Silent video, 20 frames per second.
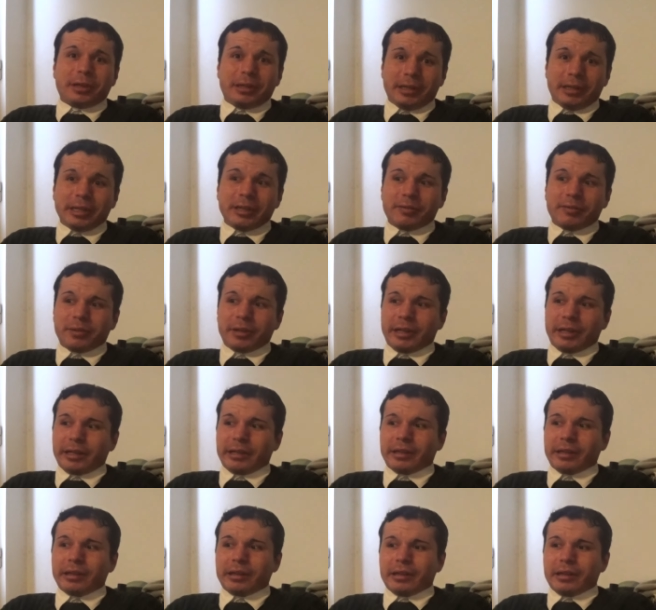
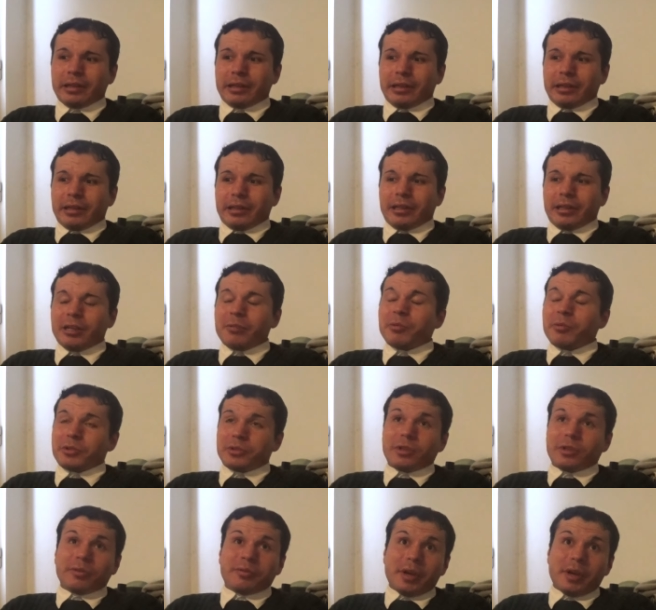evening. It was
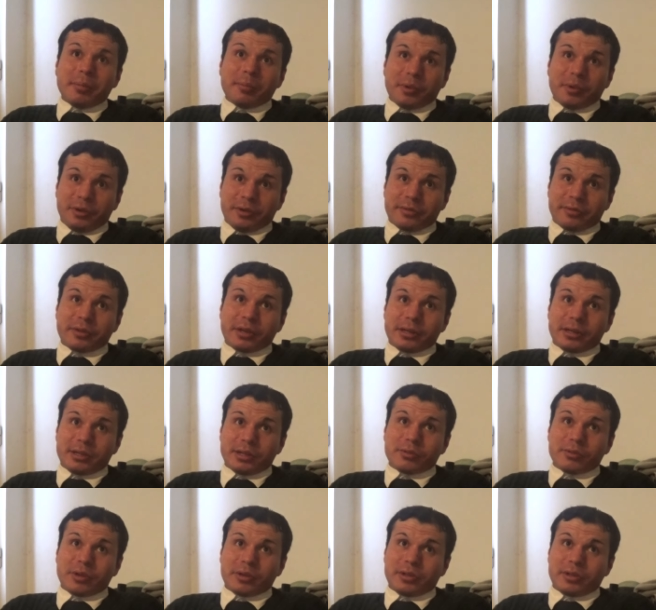November of
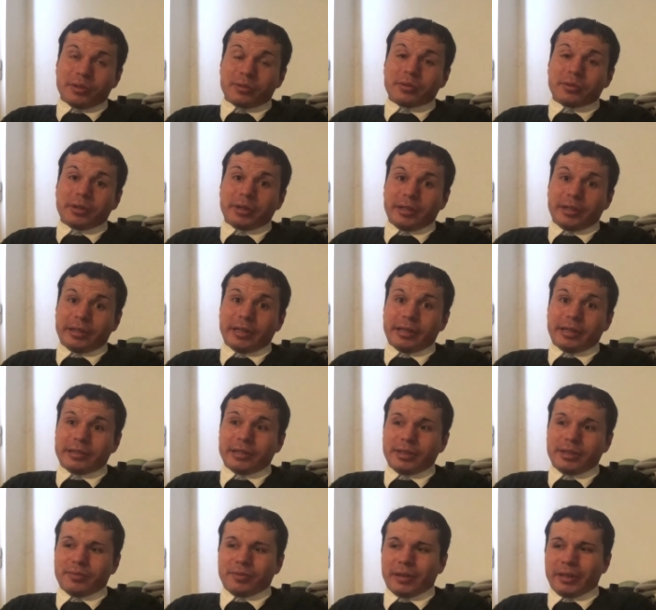2023 that
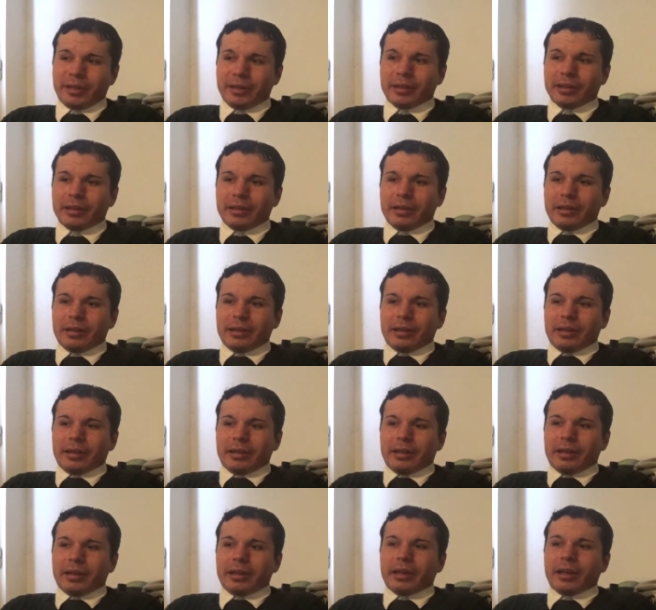evening,
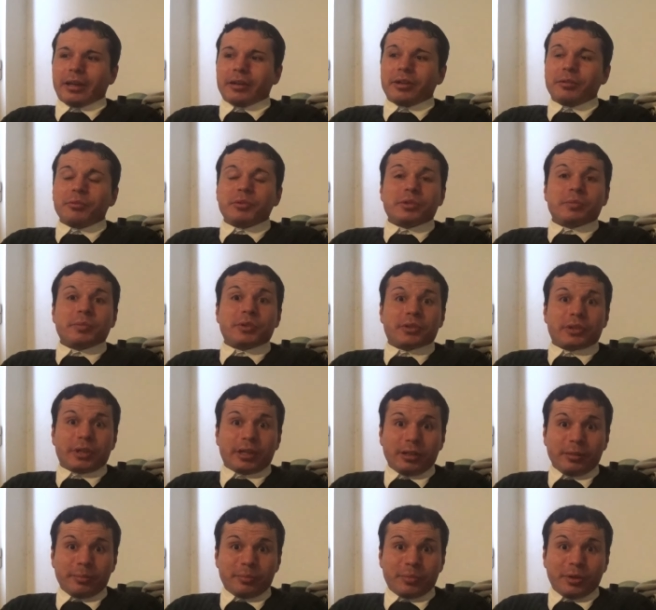and it was
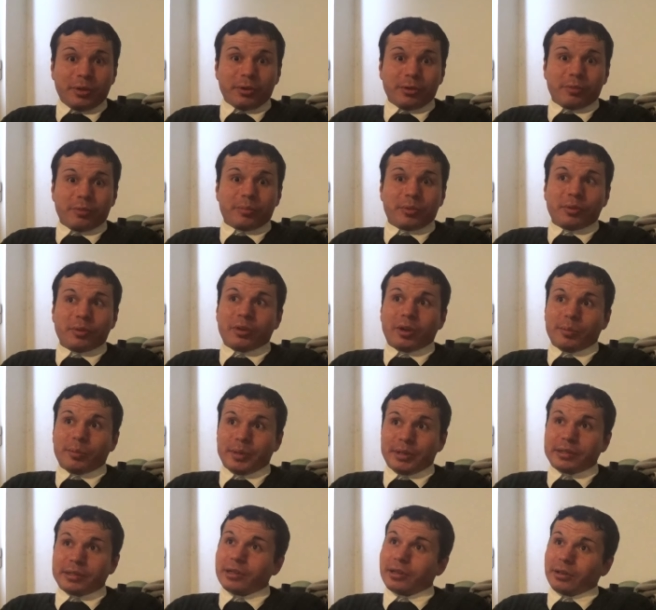Michelle Pope who
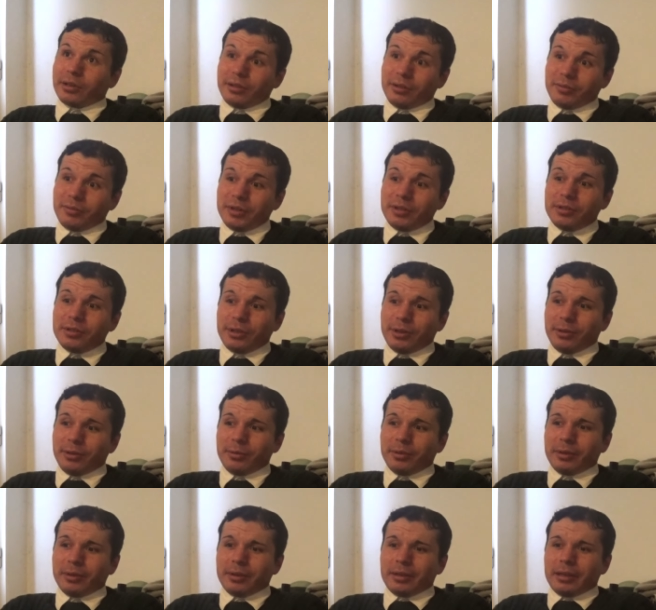commented on the video.
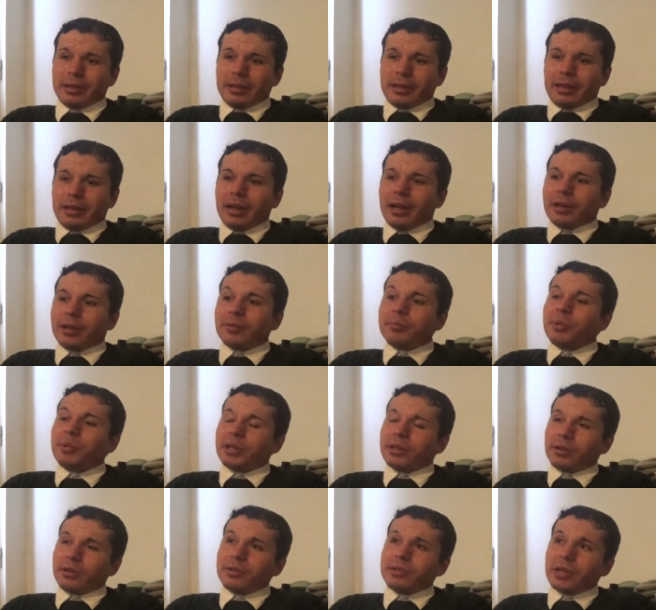And
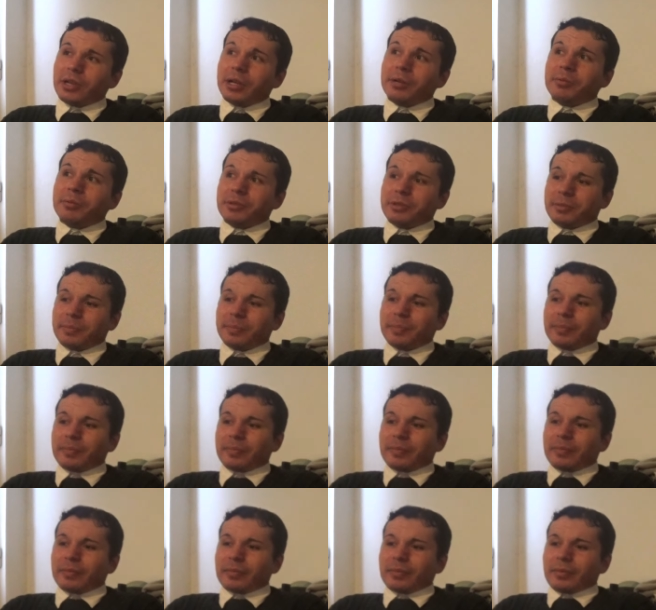because
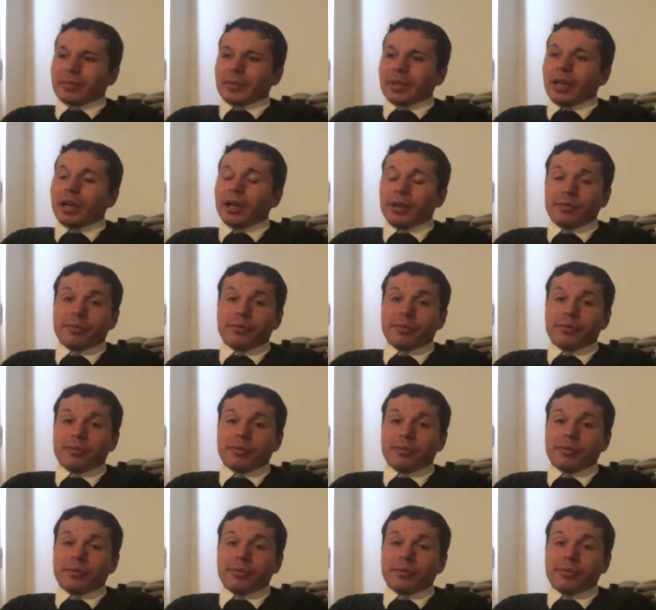I